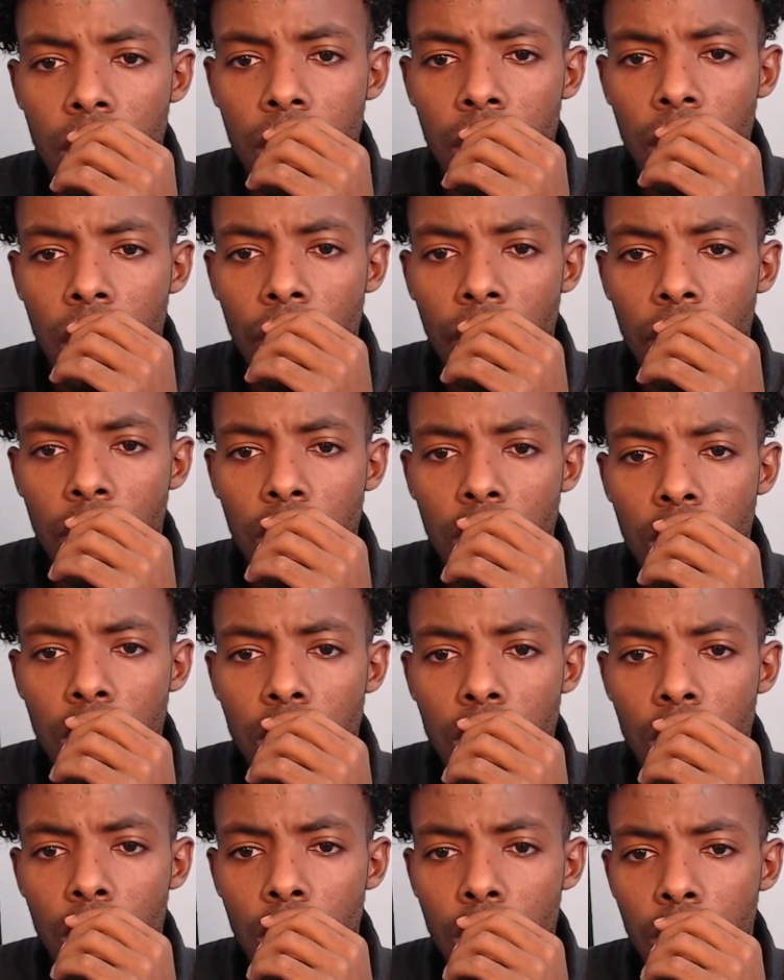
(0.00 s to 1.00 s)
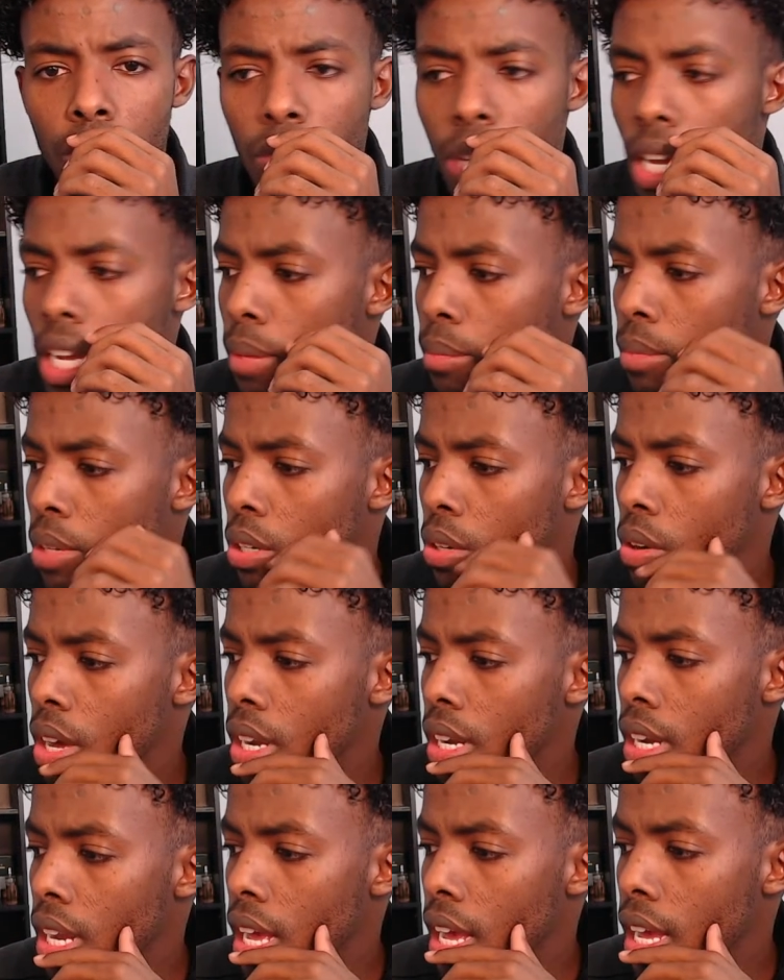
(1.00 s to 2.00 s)
If it shows red, I'm gonna go ahead
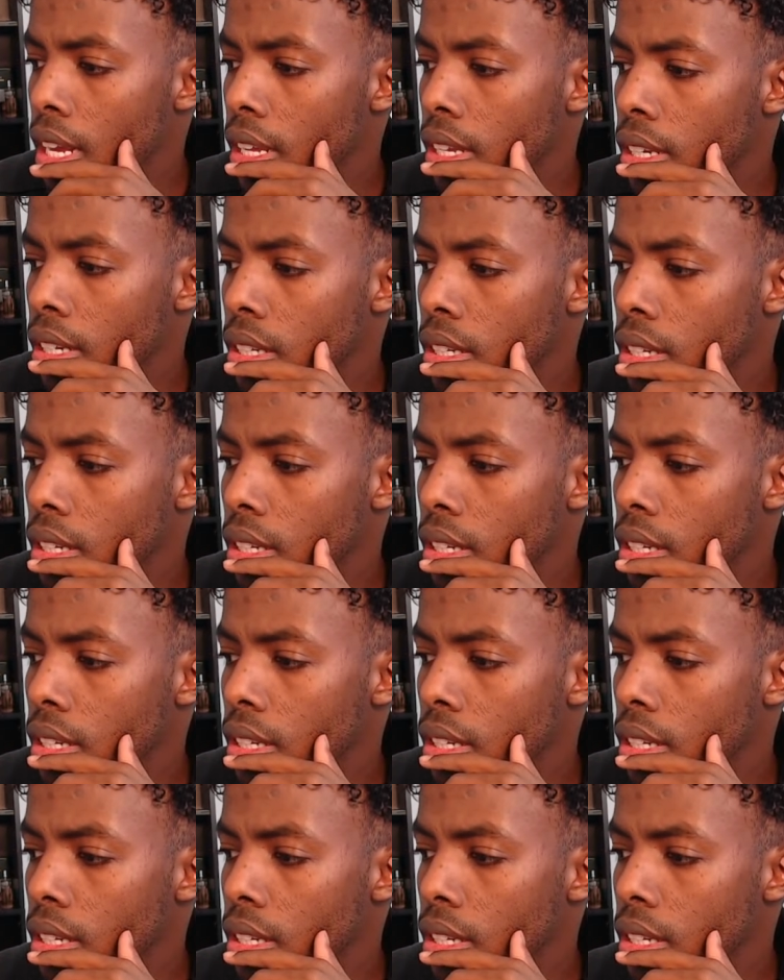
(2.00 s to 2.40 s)
and add in.